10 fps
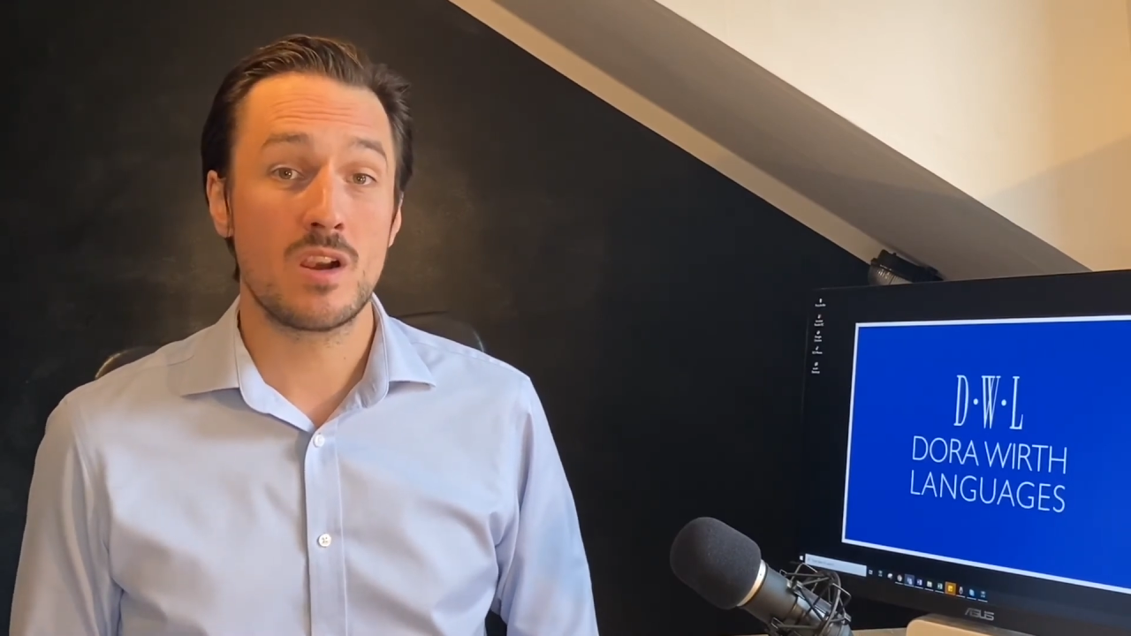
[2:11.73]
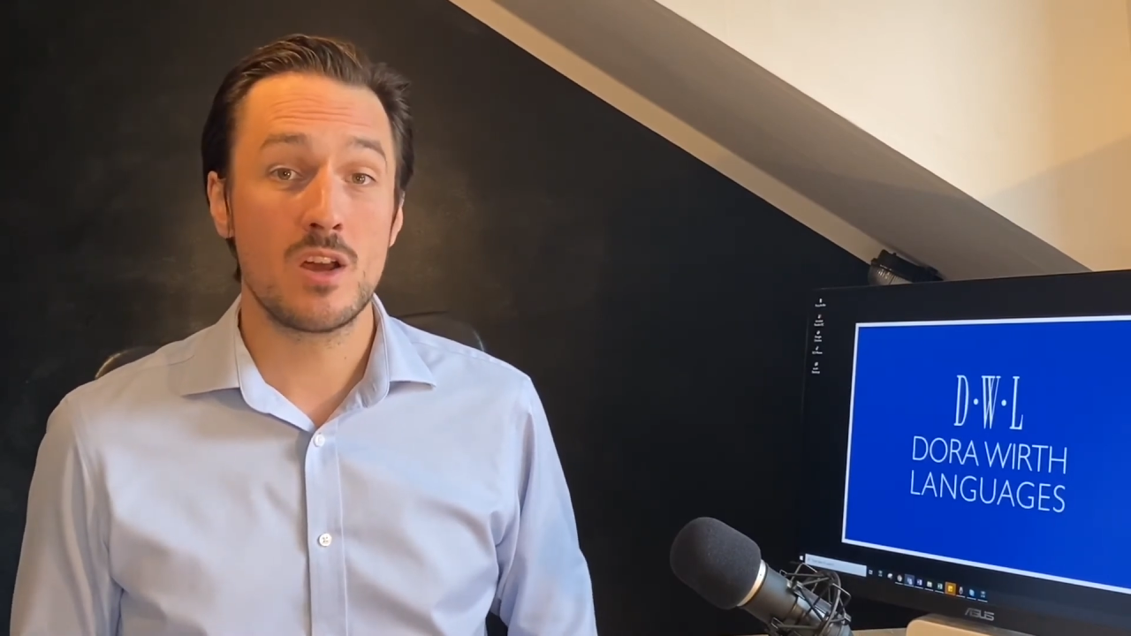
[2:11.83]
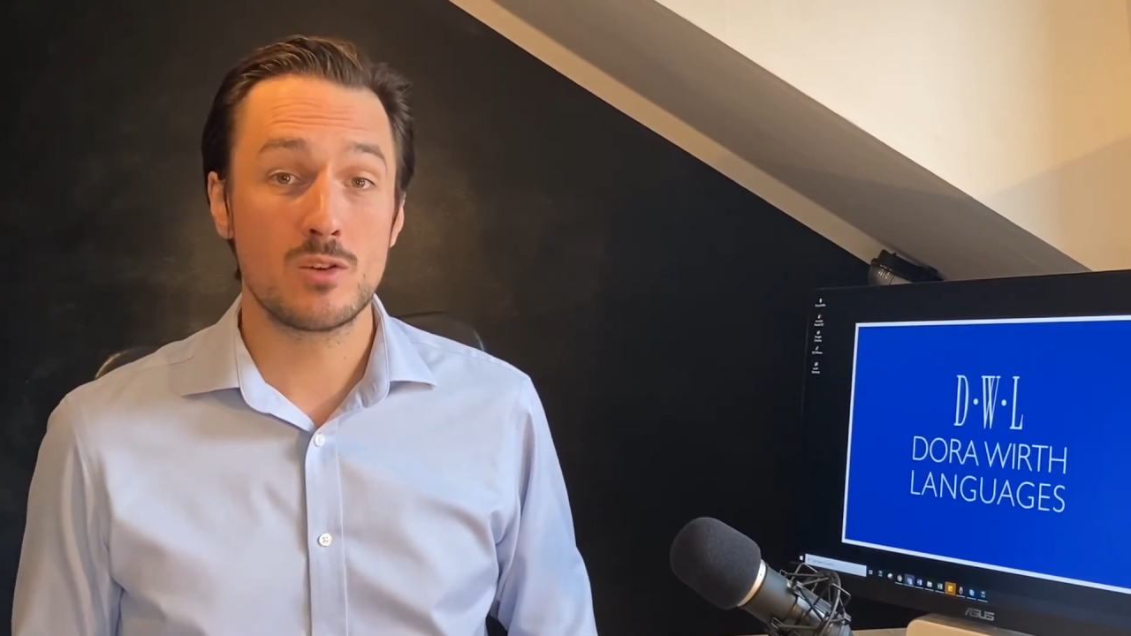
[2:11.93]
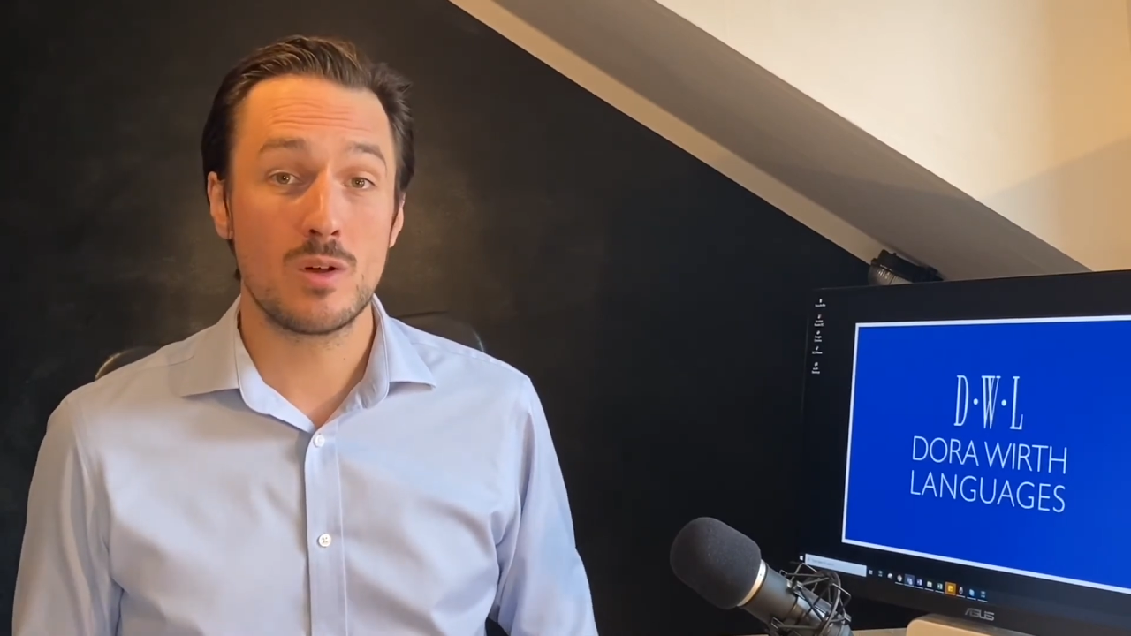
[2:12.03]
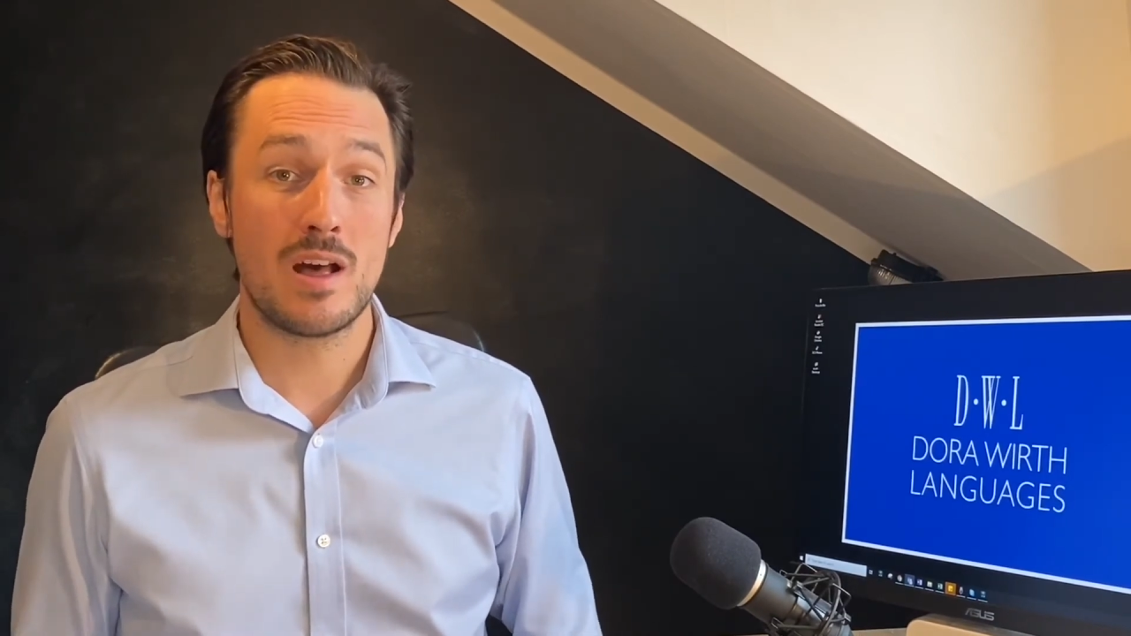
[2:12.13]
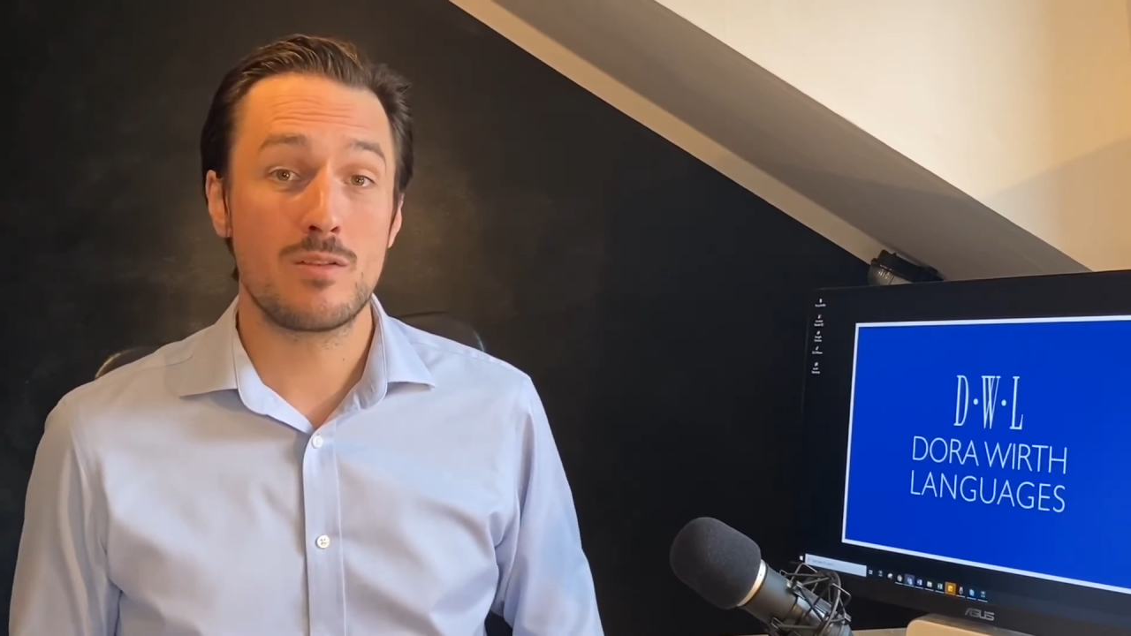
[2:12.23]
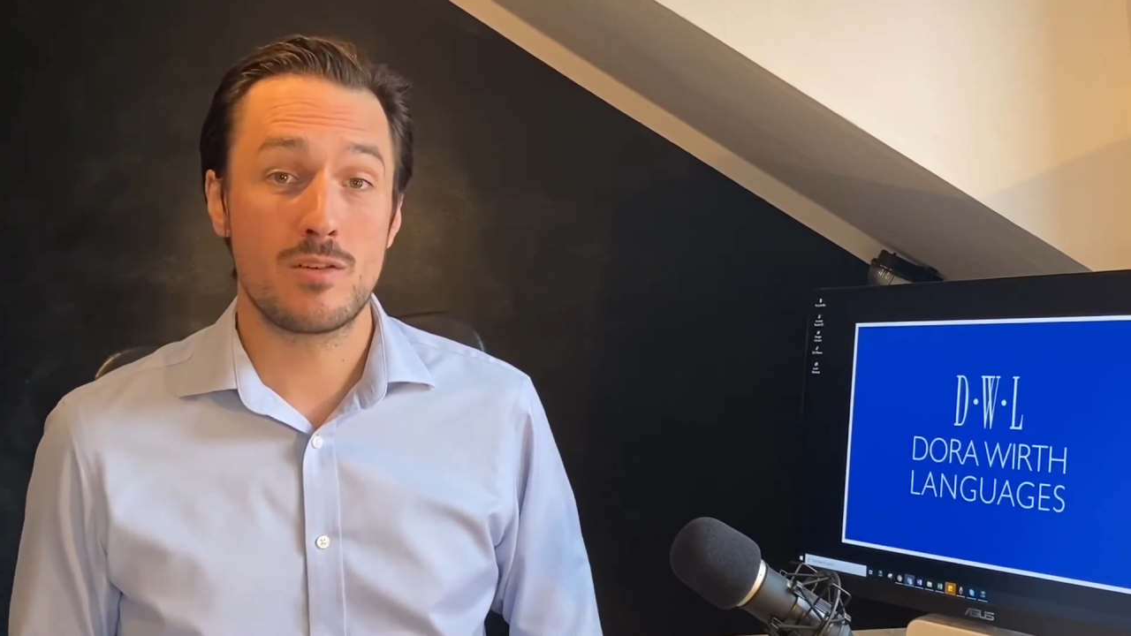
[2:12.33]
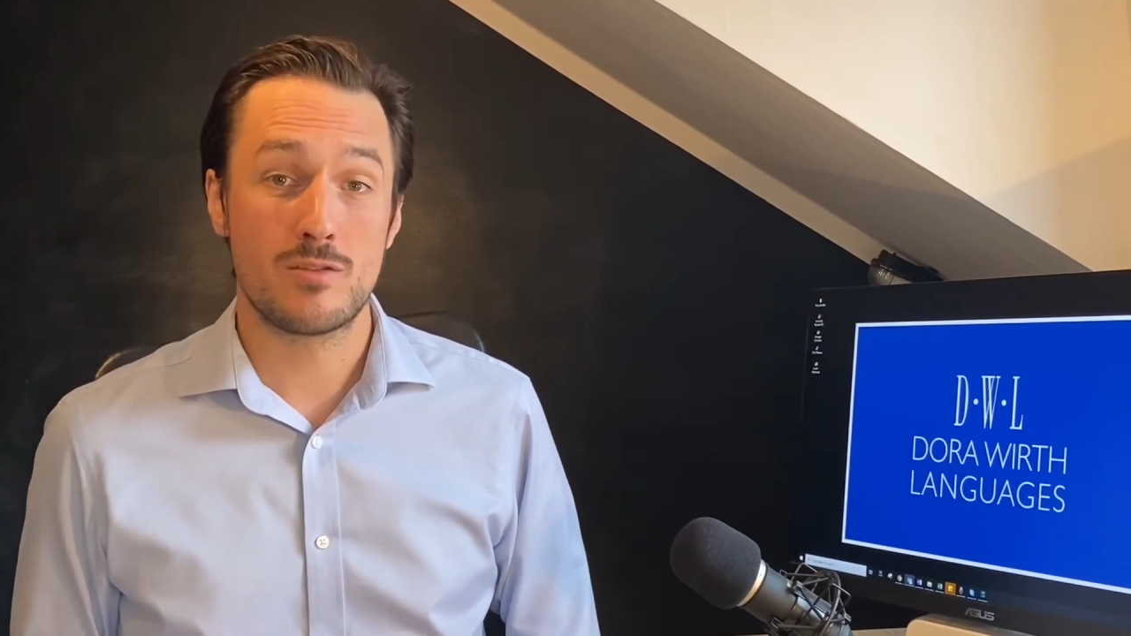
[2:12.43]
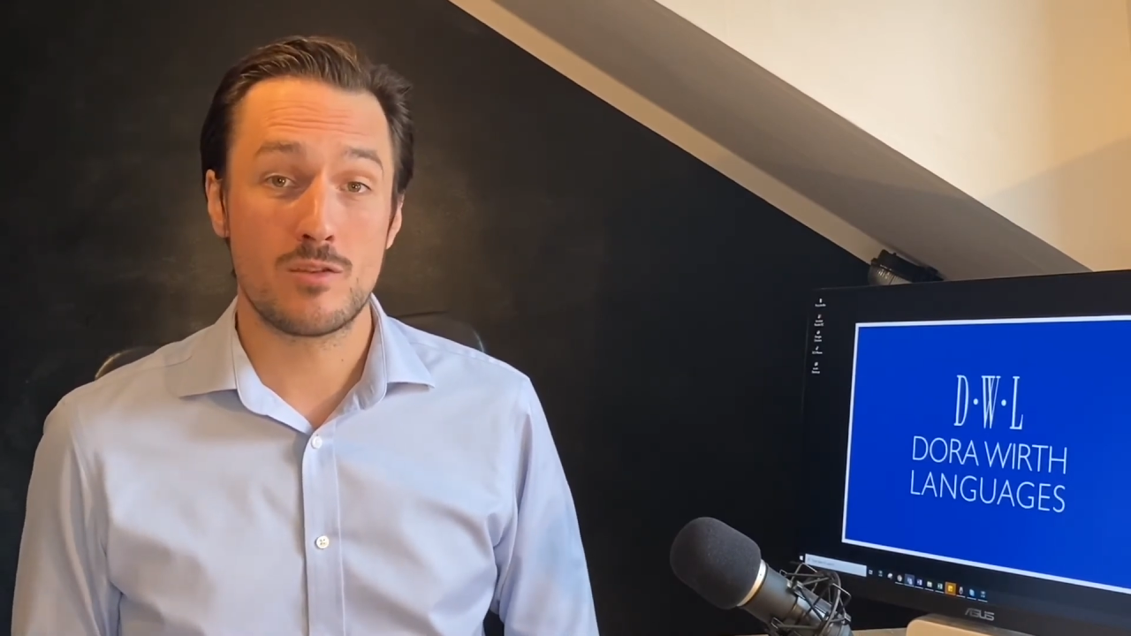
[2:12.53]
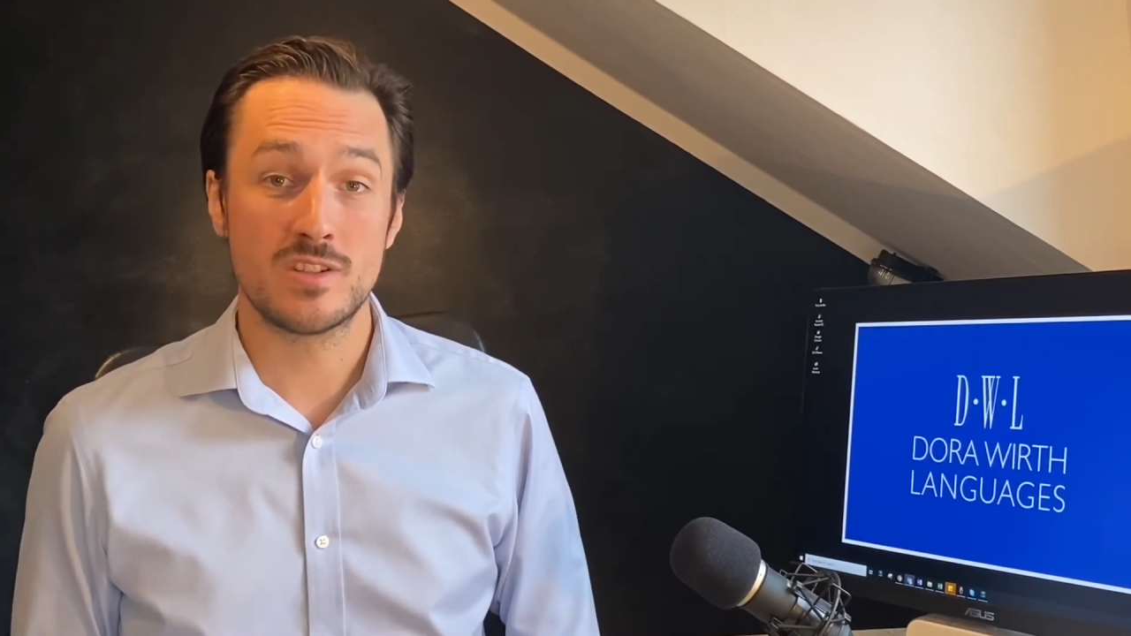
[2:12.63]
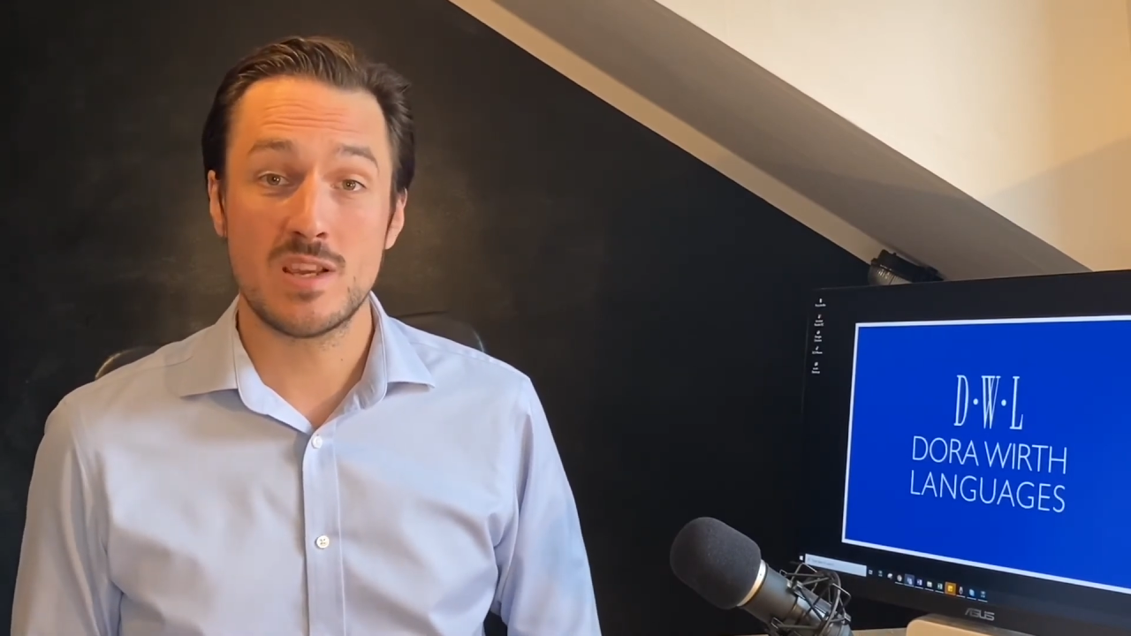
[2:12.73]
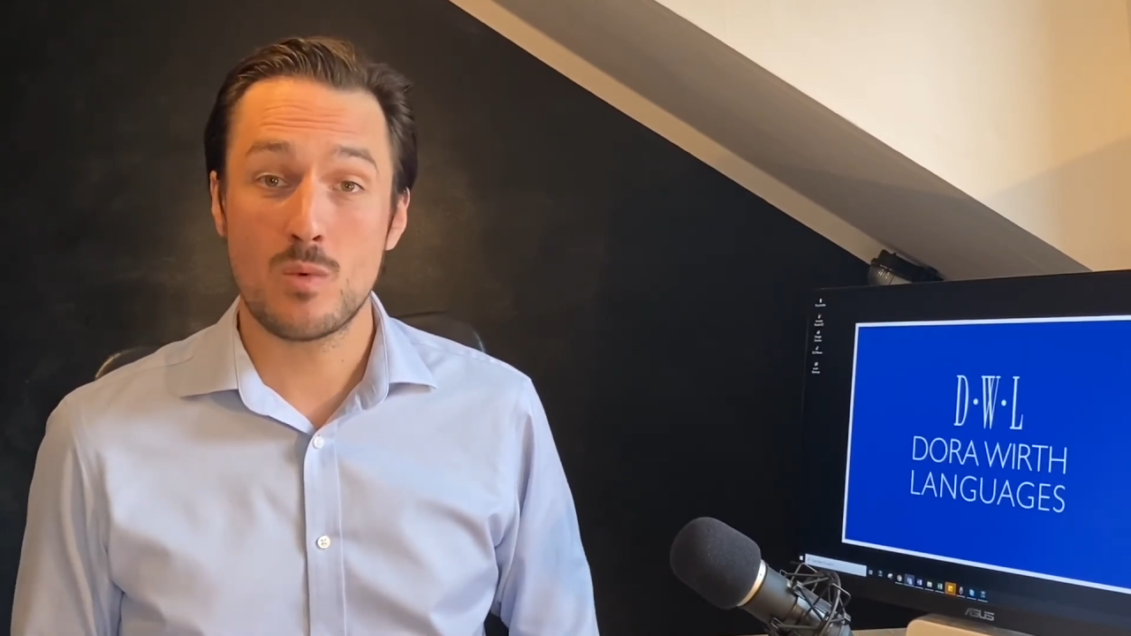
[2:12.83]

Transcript: local health authority